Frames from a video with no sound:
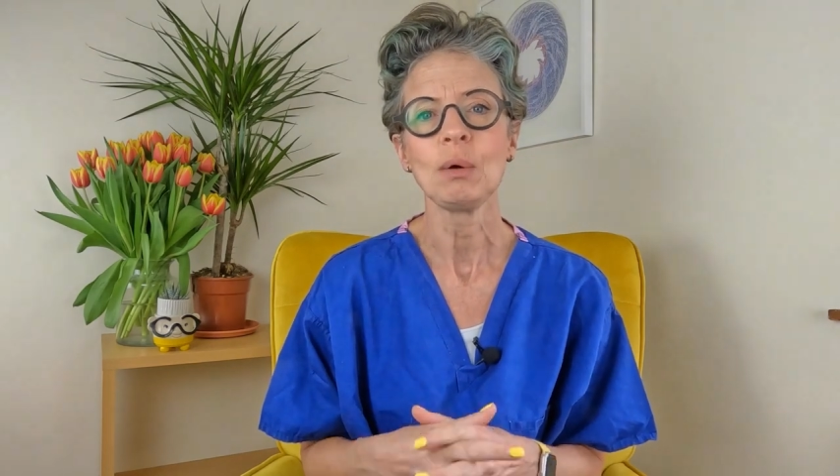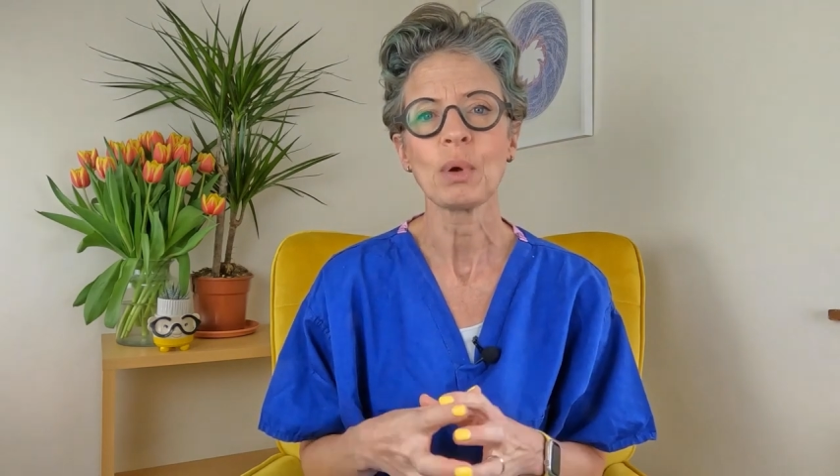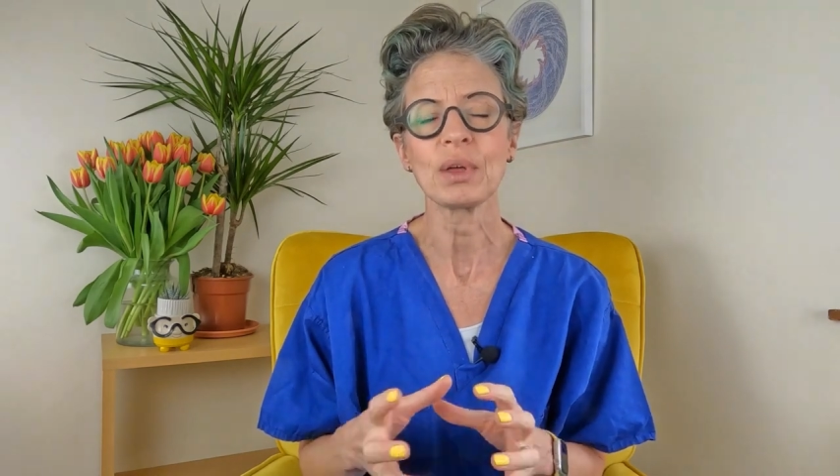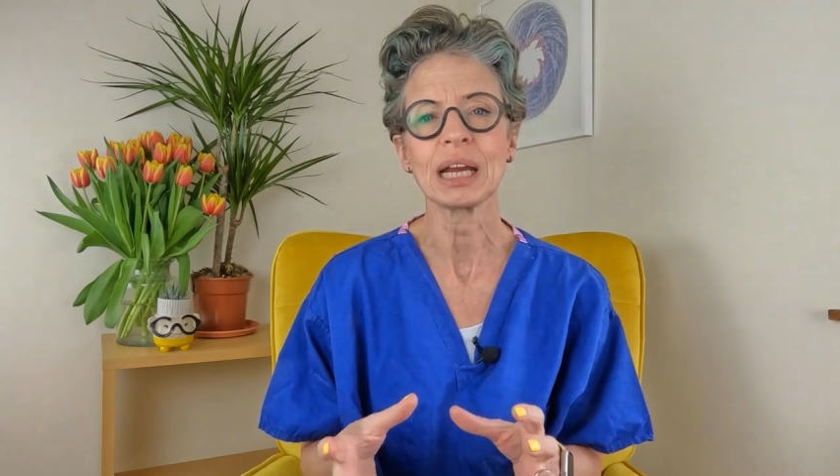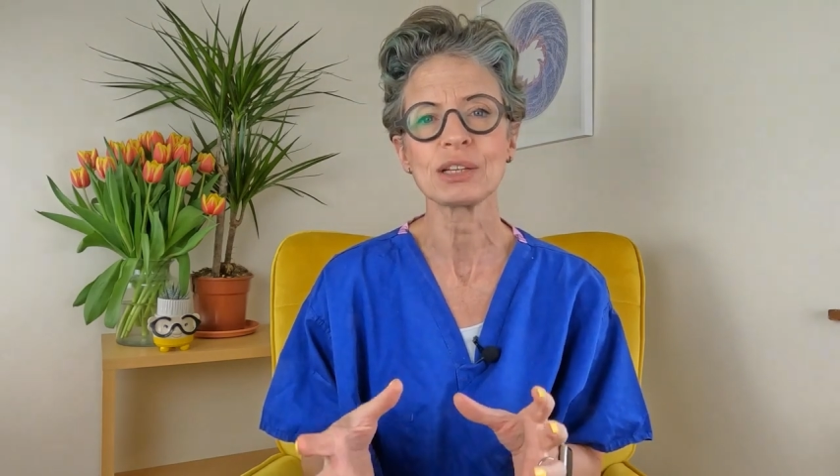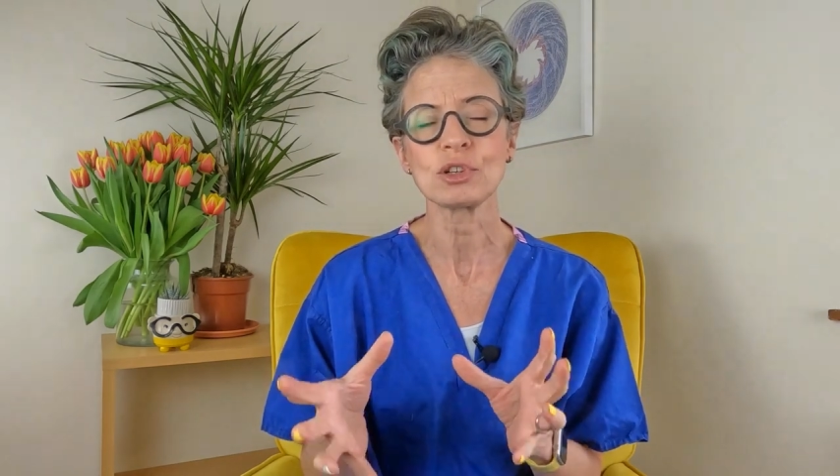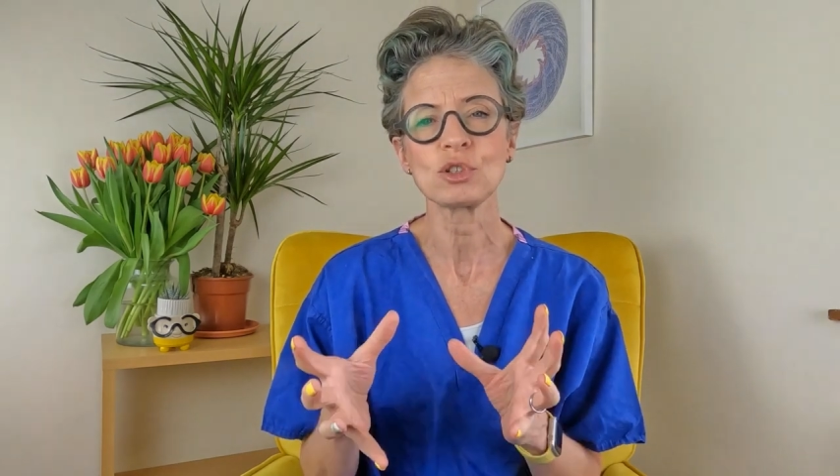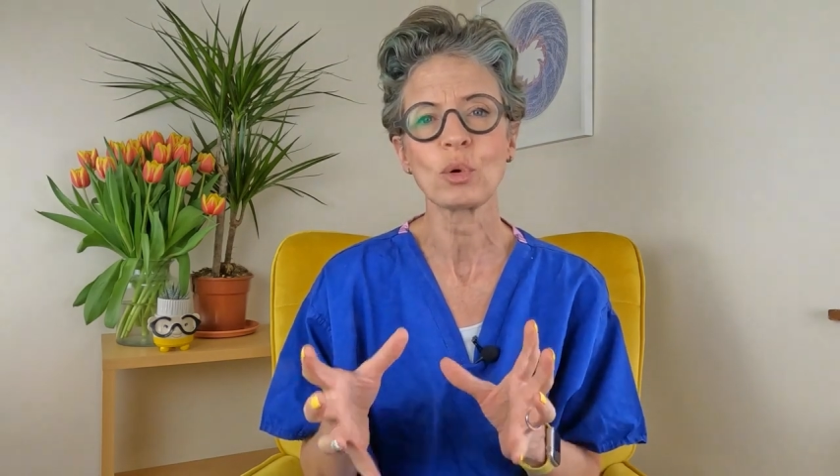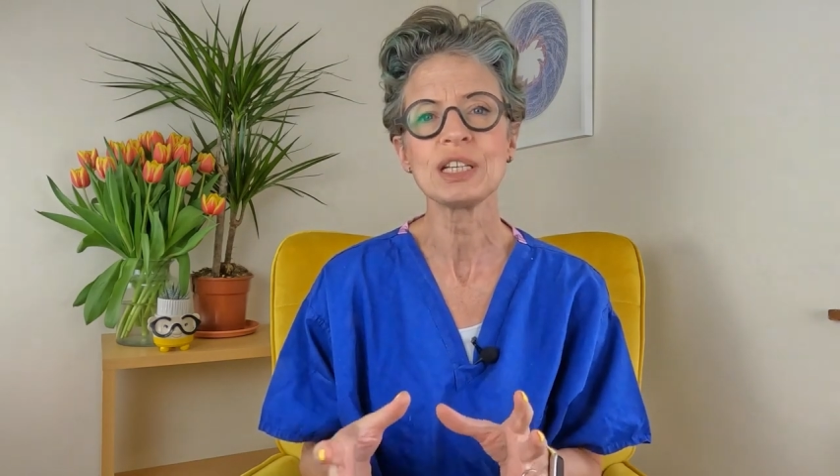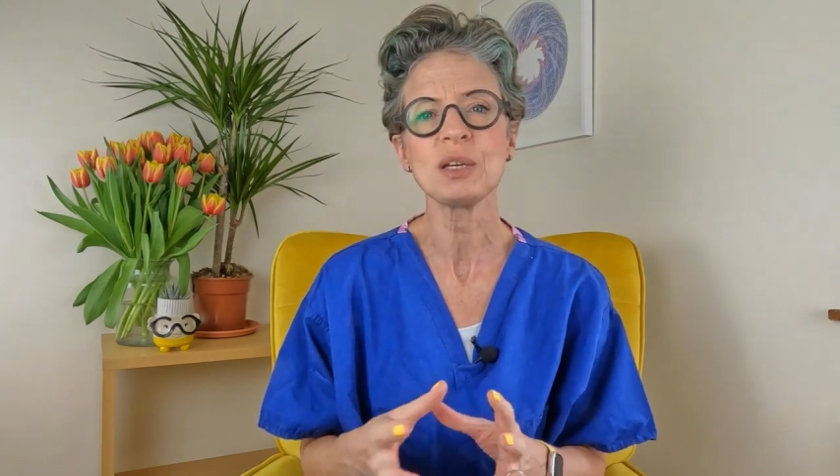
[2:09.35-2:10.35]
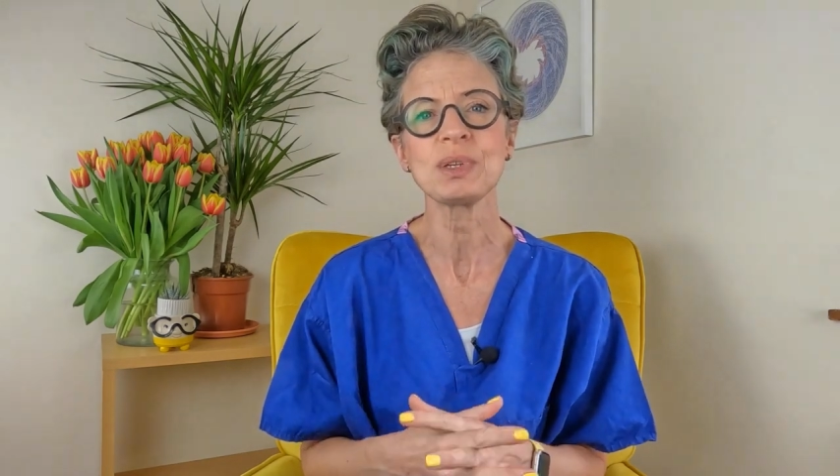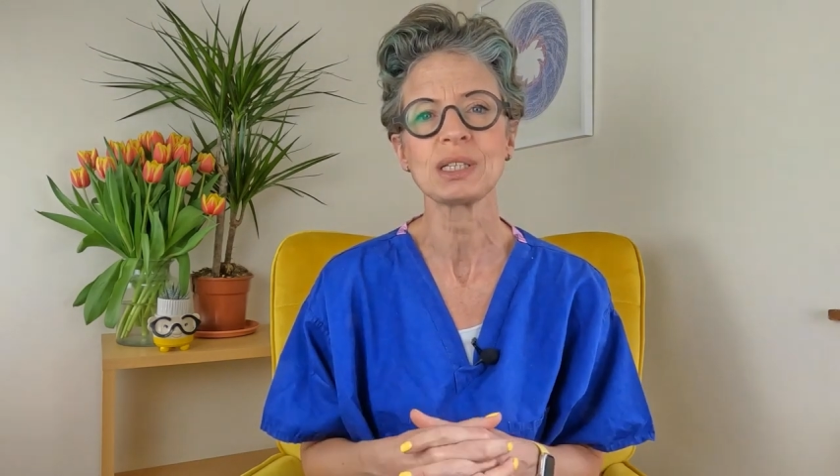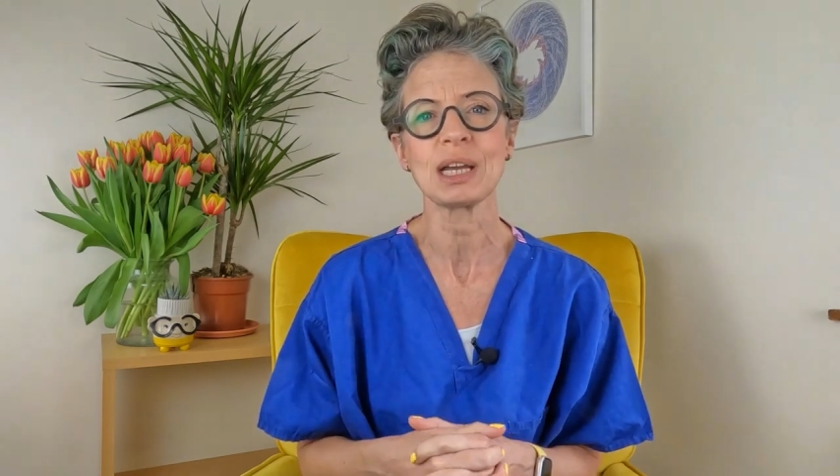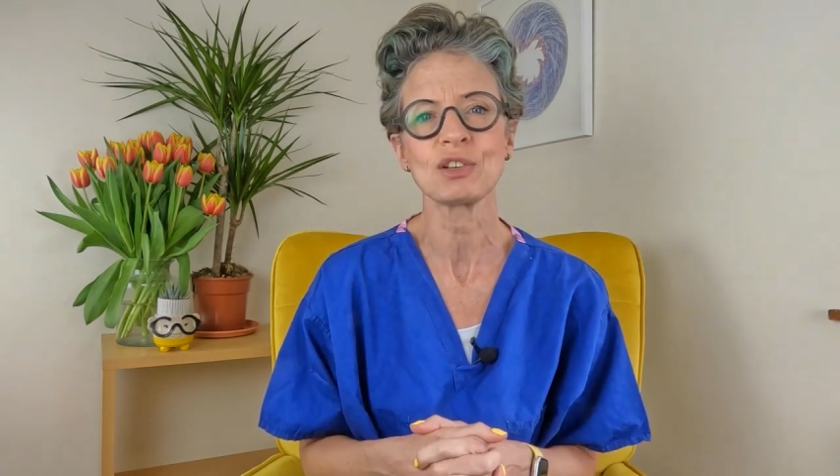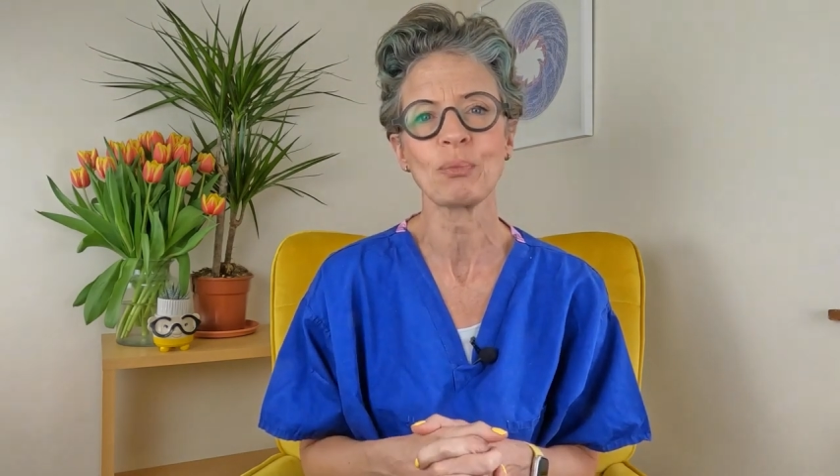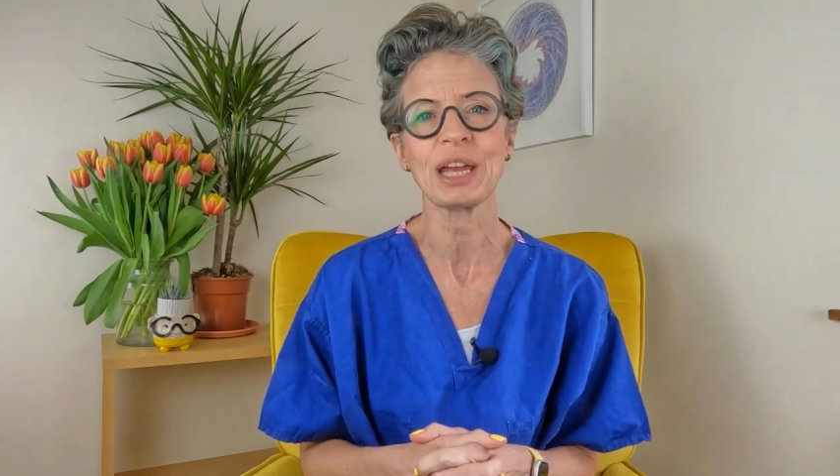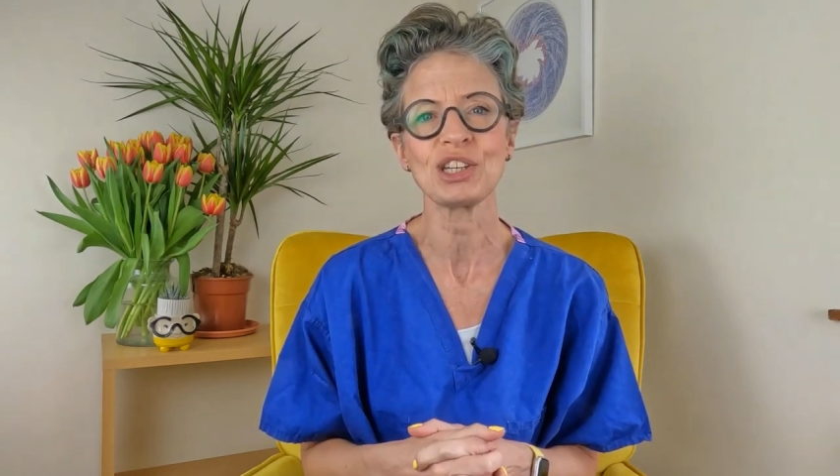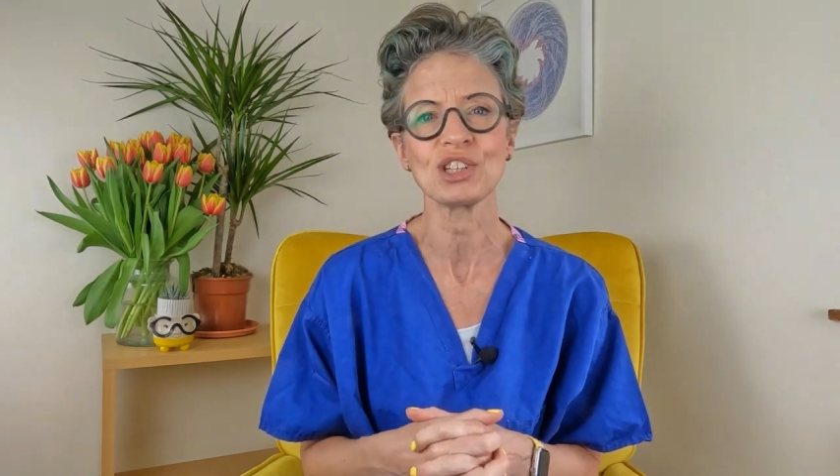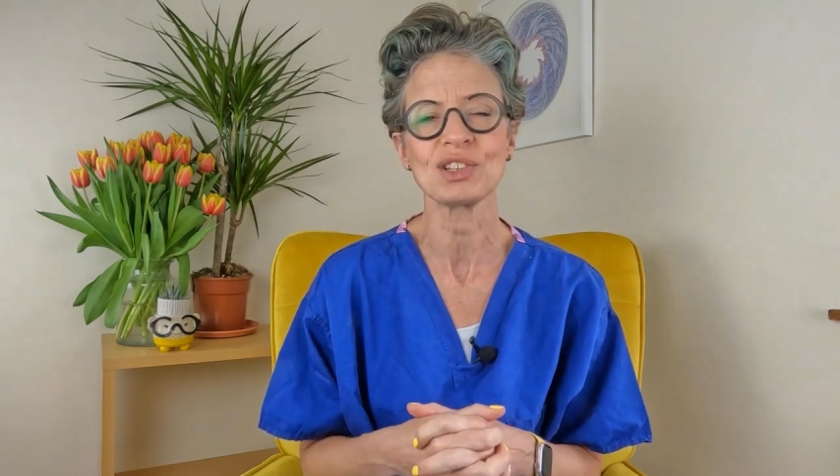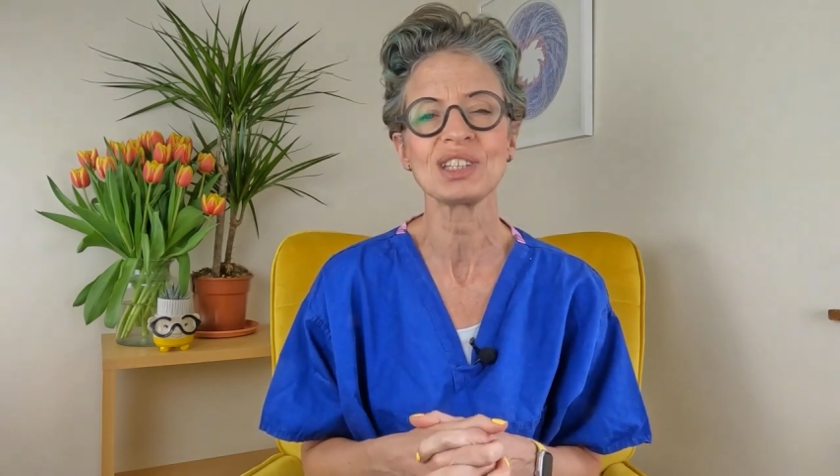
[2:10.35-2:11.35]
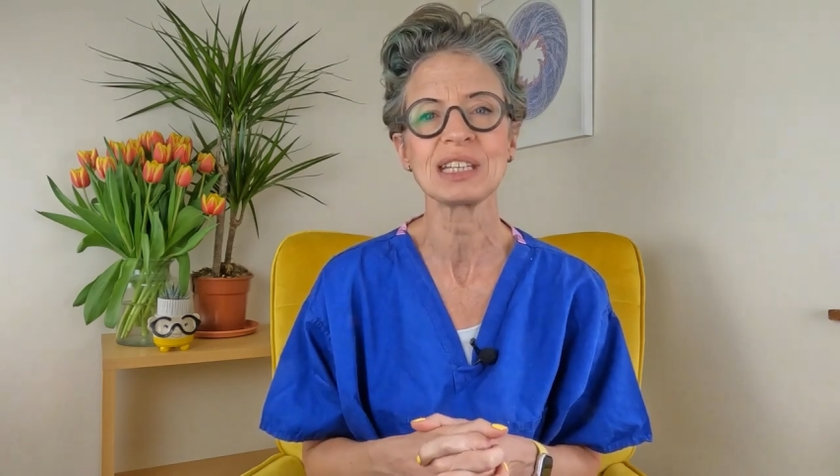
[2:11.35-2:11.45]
with an extra 20% of patients